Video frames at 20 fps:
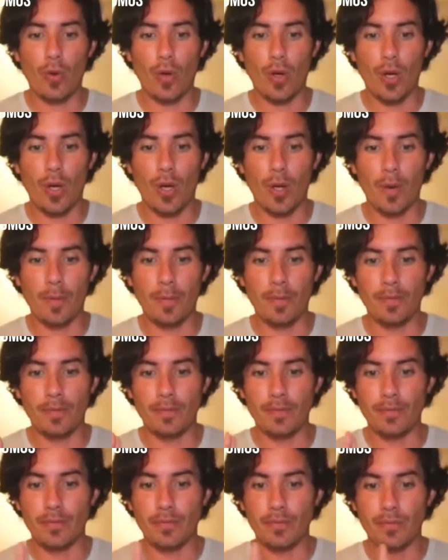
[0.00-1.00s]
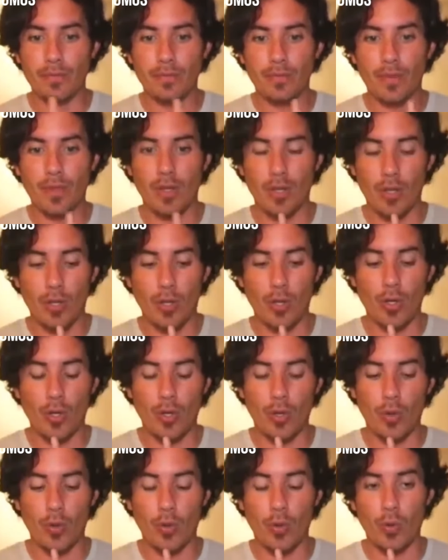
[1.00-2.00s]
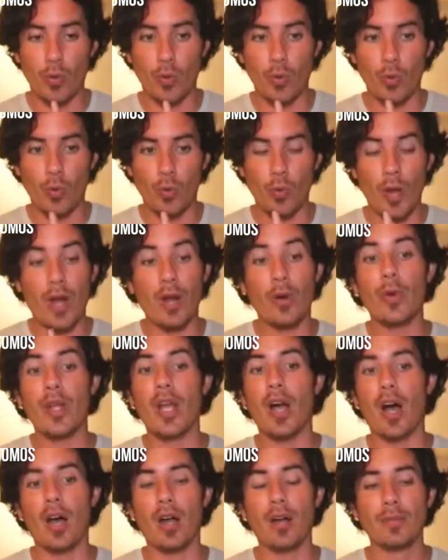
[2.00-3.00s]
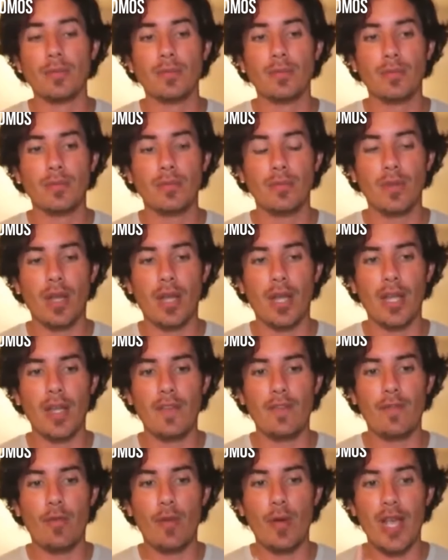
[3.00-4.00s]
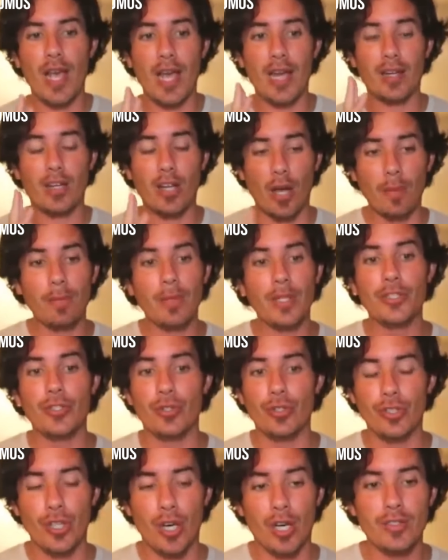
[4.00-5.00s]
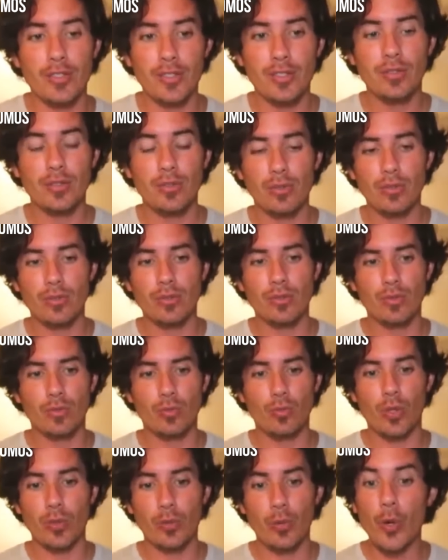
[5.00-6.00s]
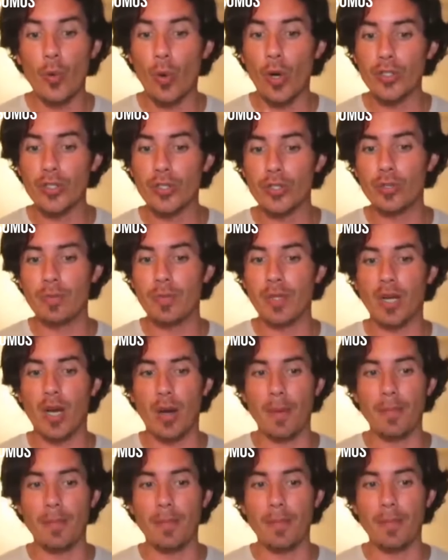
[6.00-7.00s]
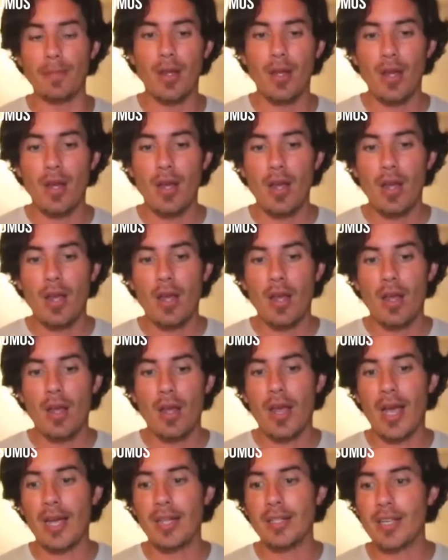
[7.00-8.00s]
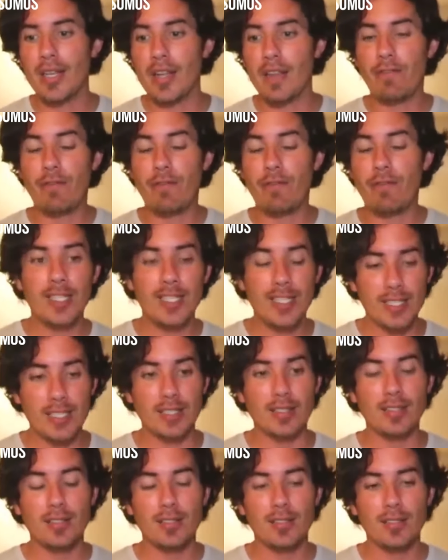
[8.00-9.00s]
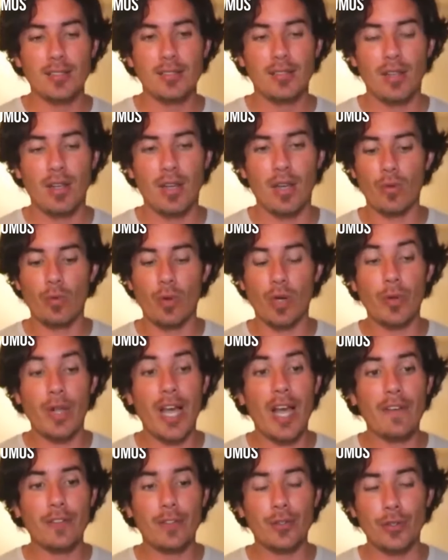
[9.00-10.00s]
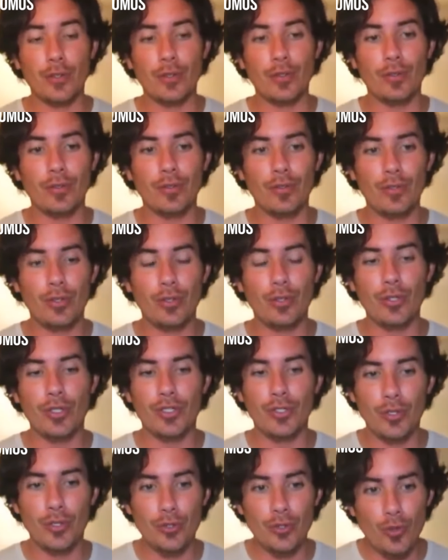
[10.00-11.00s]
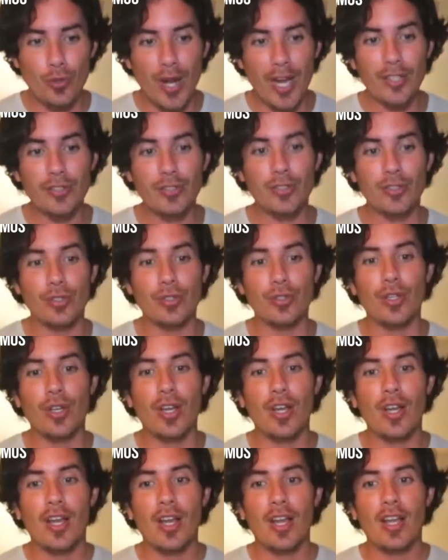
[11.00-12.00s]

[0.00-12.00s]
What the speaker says: where we are, if we had accomplished or not what we wanted to become. And if we didn't, what we have to do is to try to